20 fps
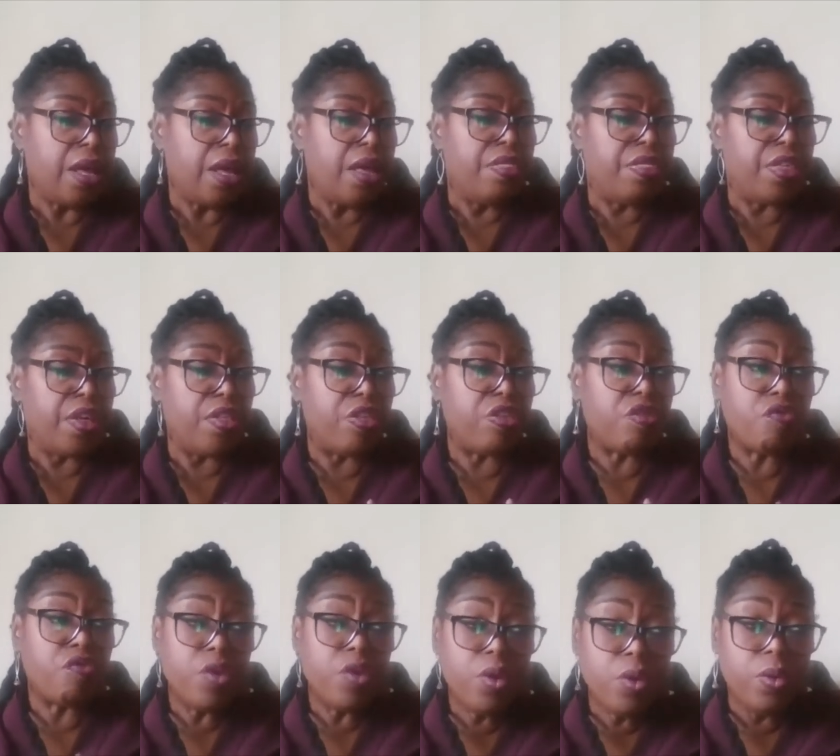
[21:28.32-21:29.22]
that
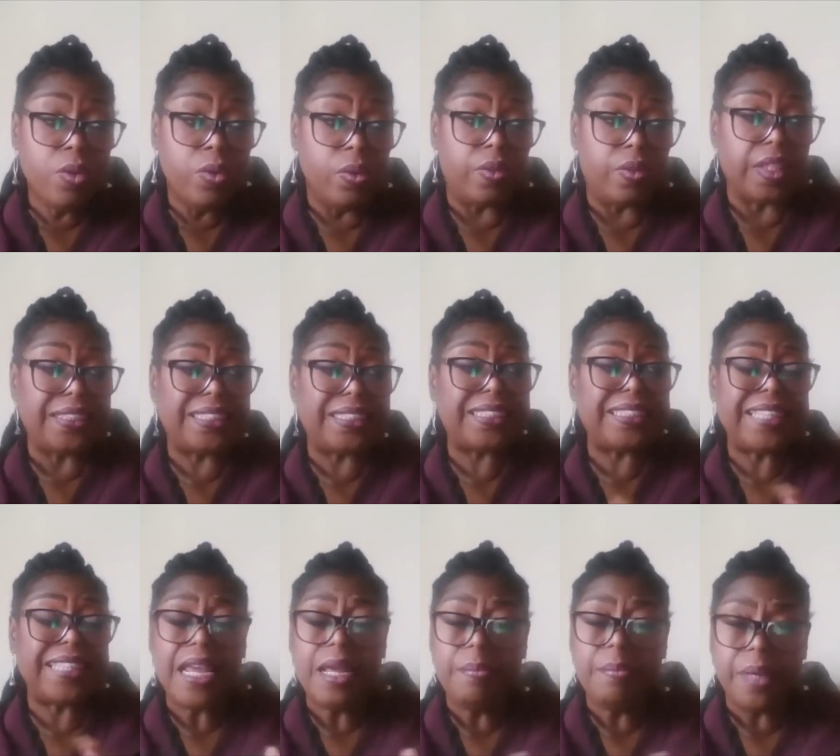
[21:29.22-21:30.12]
through the
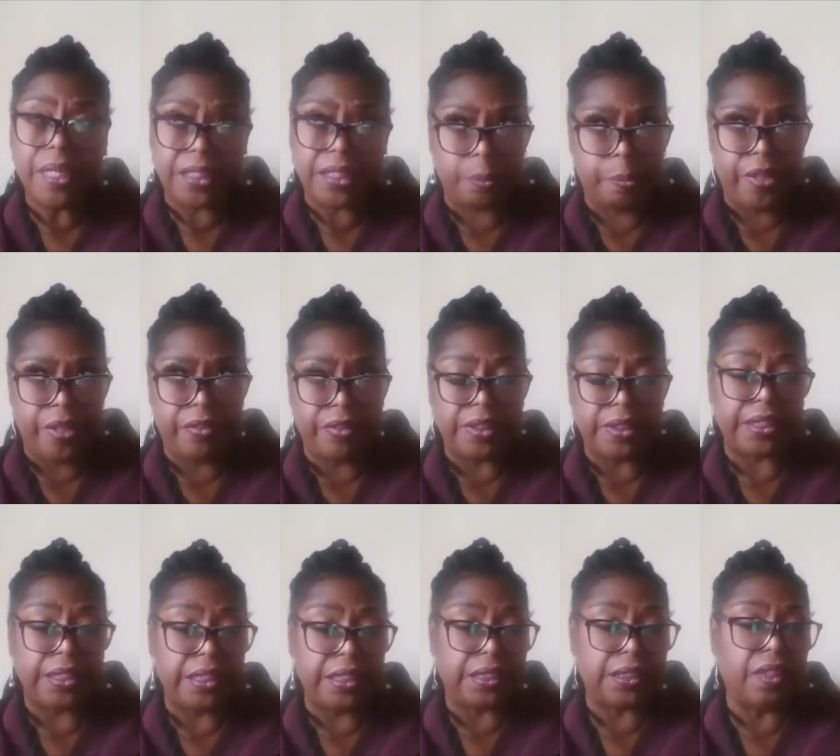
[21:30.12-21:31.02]
same
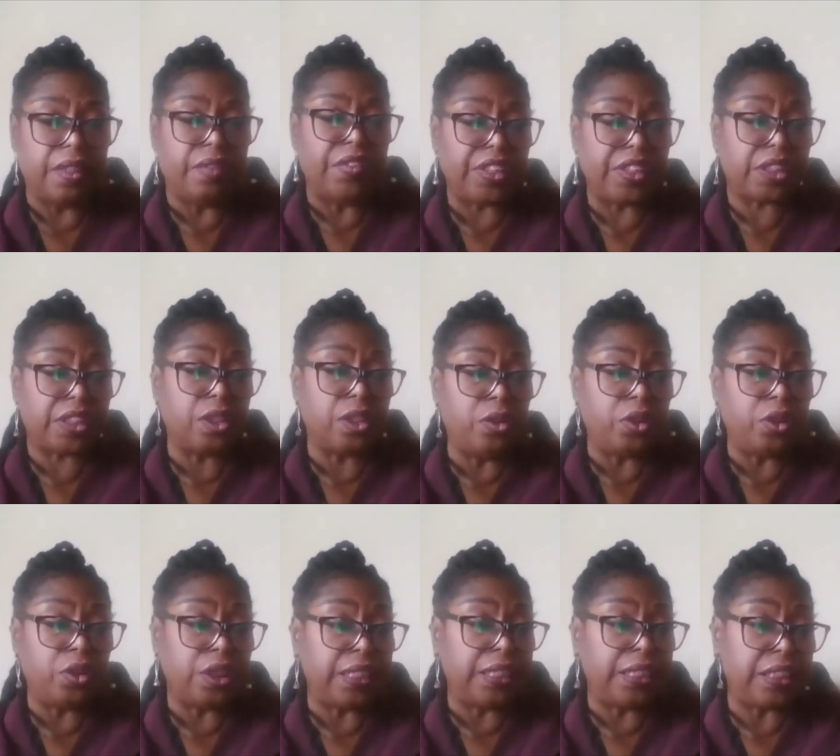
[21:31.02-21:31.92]
experiences of exclusion
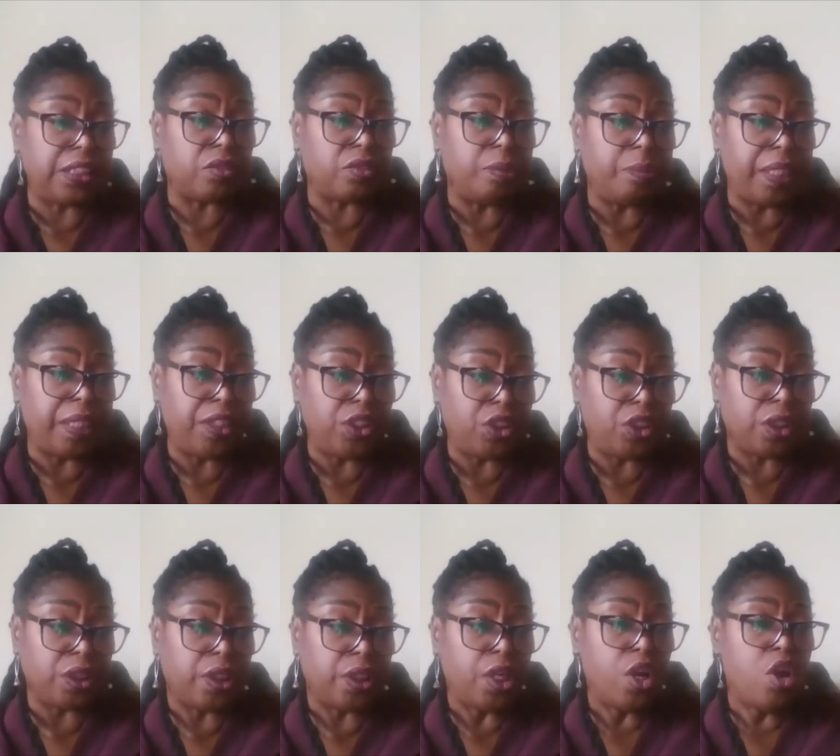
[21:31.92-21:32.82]
and discrimination
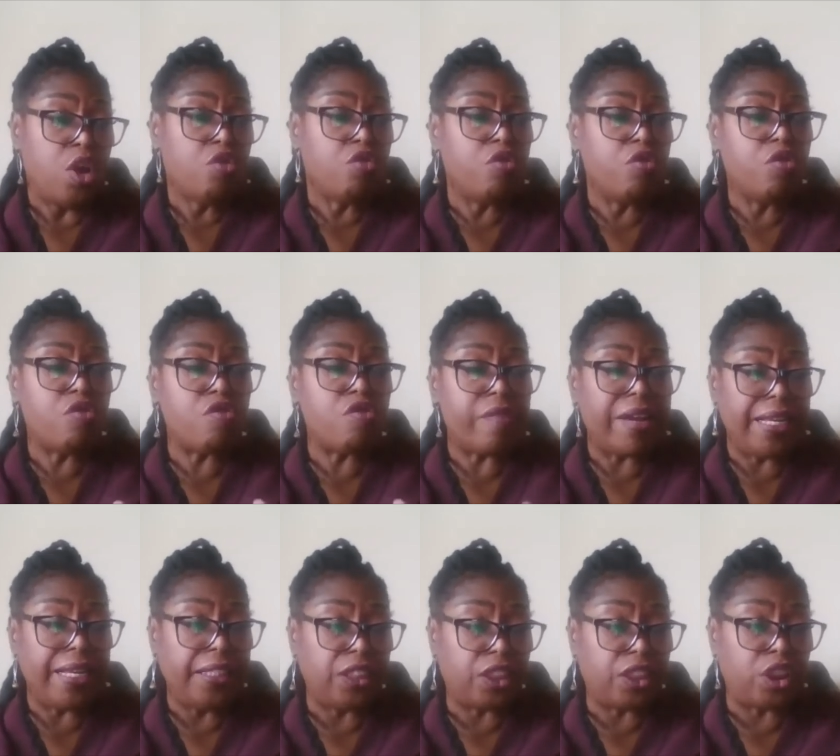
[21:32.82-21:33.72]
grew great
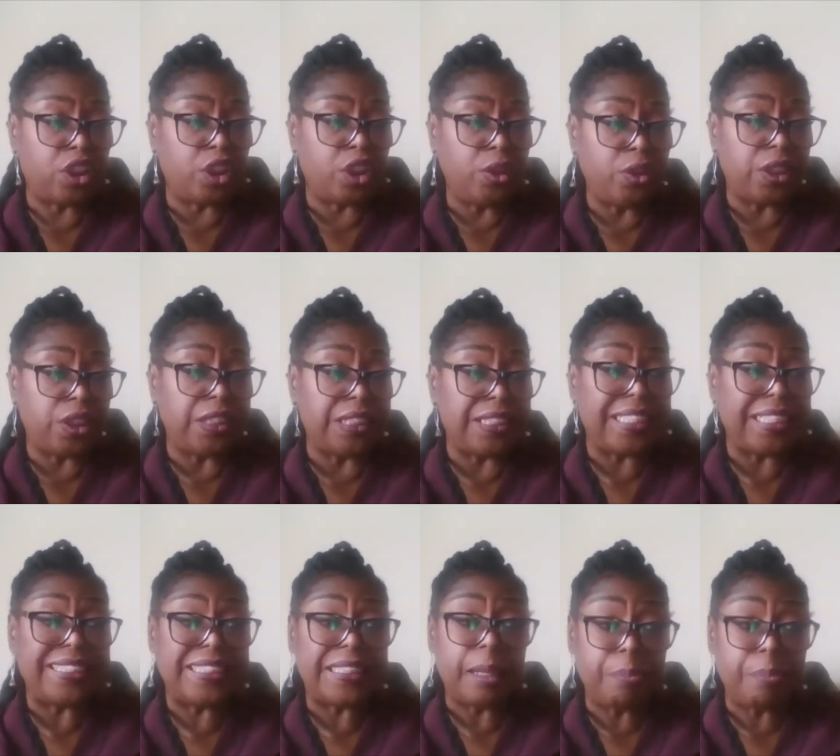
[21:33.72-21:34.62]
institutions
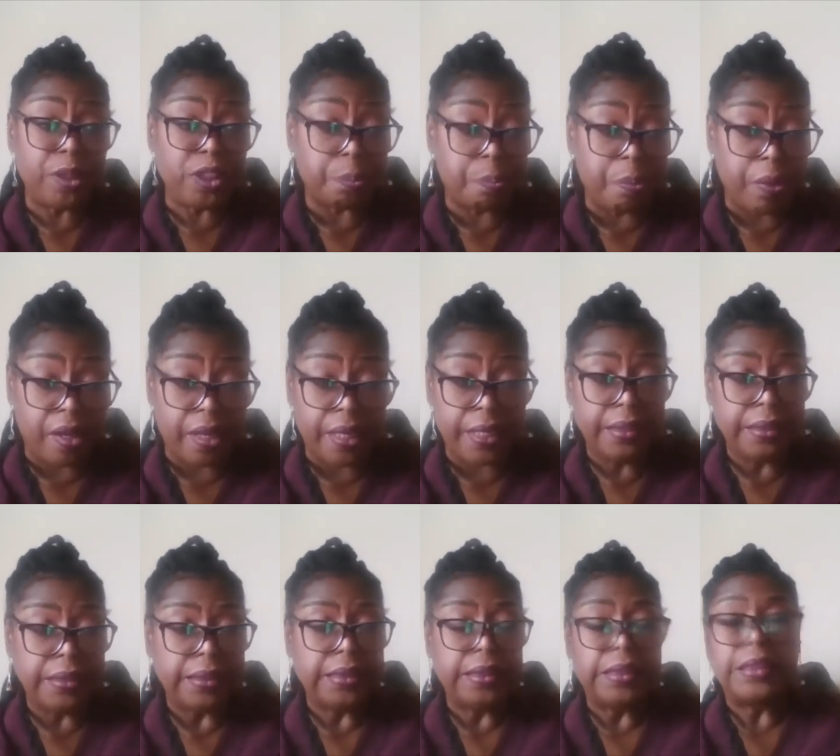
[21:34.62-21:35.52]
established by
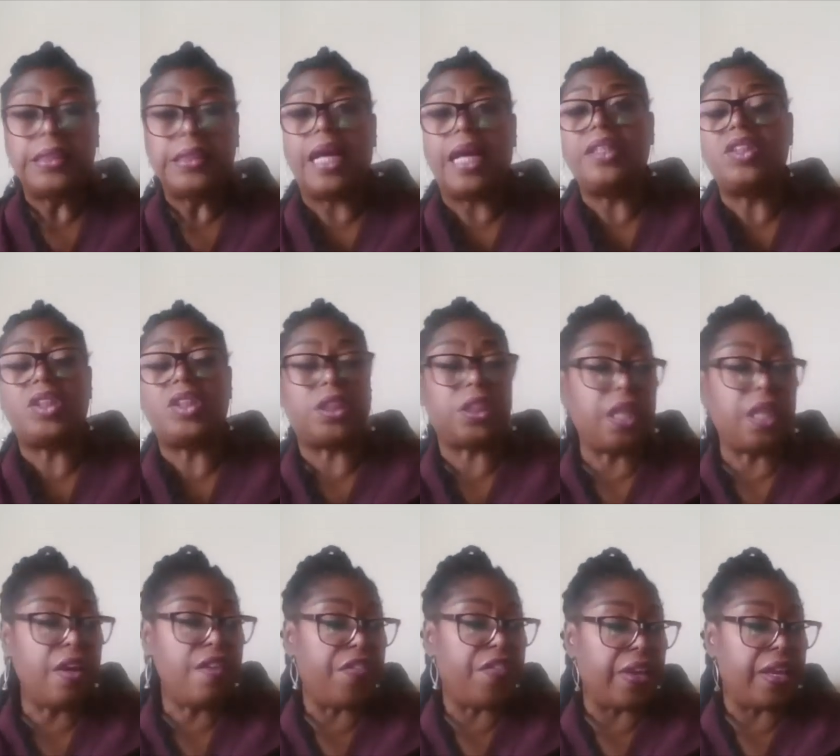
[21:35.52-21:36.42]
and
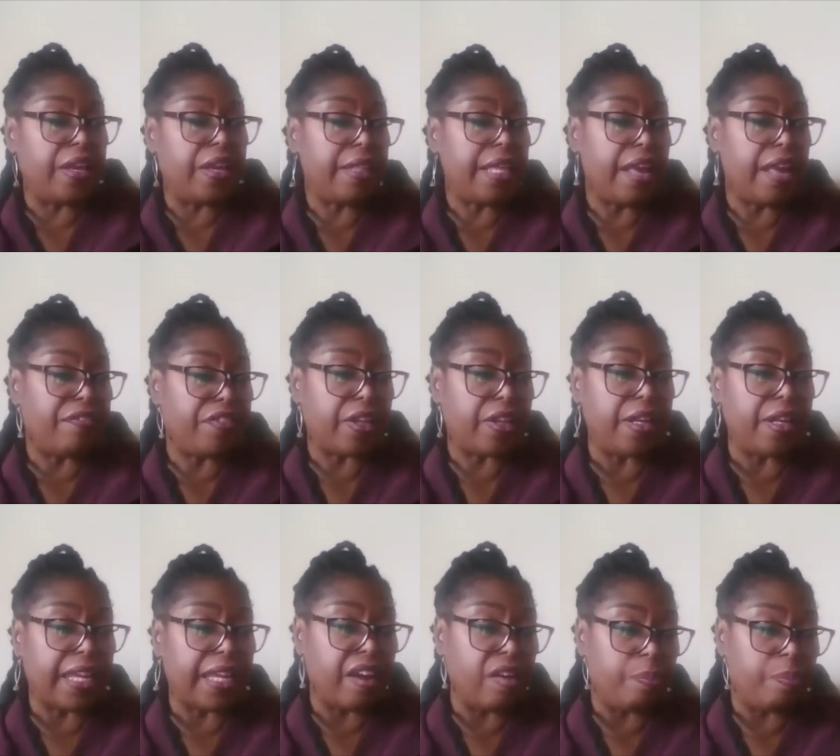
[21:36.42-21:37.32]
serving the African and
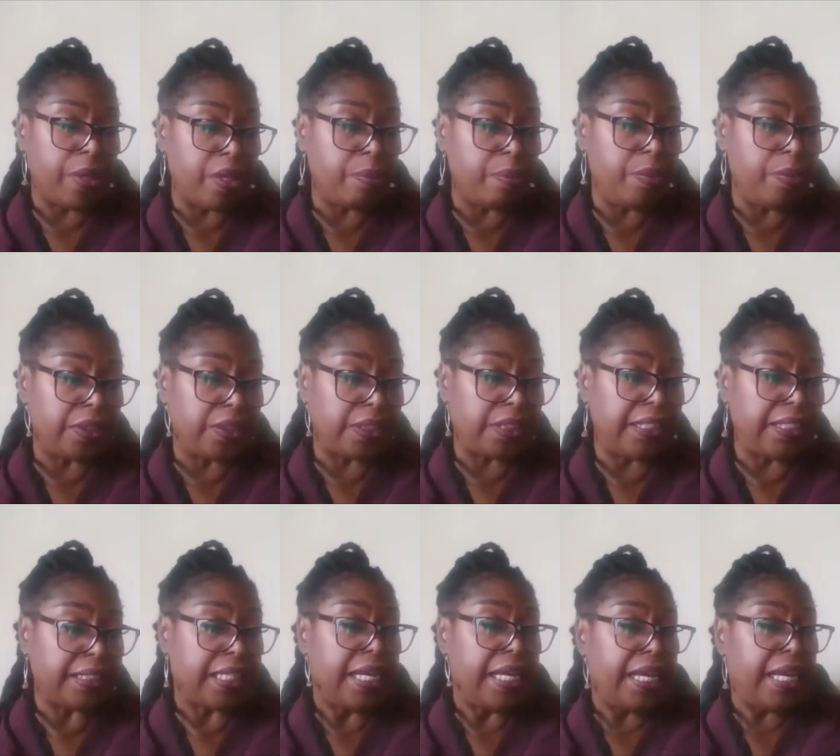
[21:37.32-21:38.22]
Caribbean communities
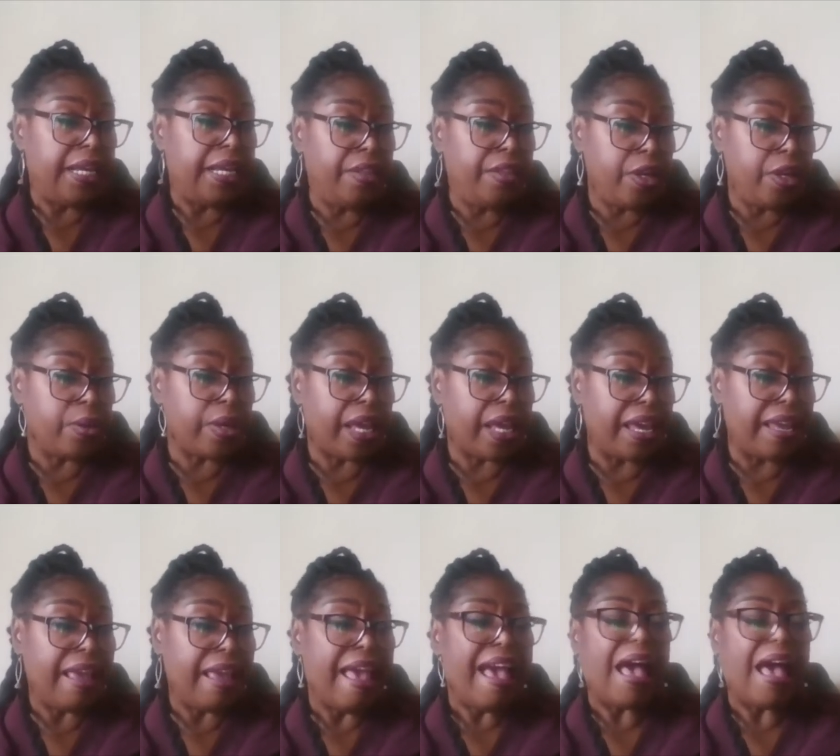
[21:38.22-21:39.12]
in the UK
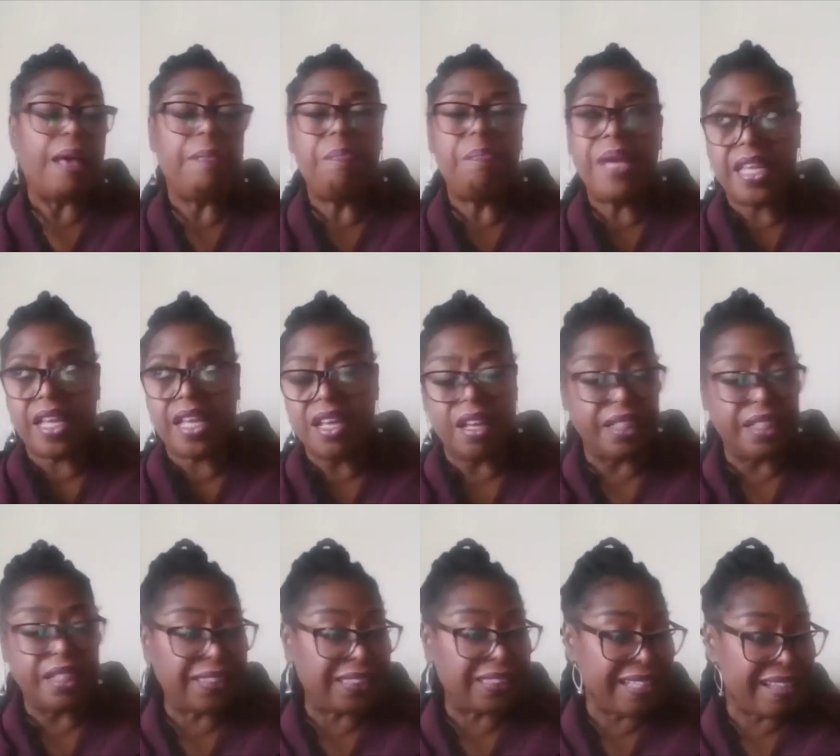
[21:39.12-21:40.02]
and making a
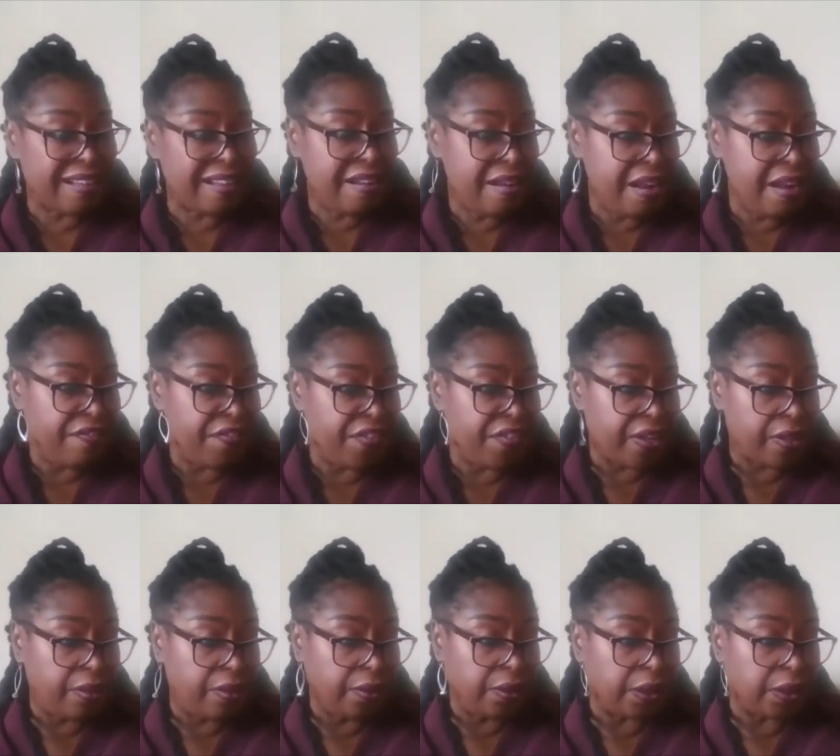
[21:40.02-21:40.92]

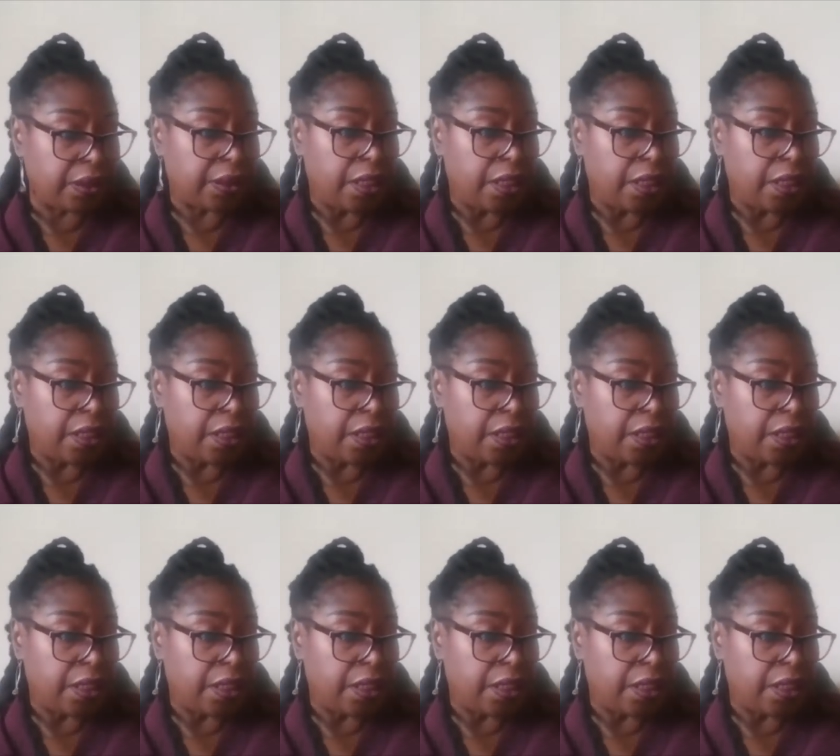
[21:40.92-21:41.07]
significant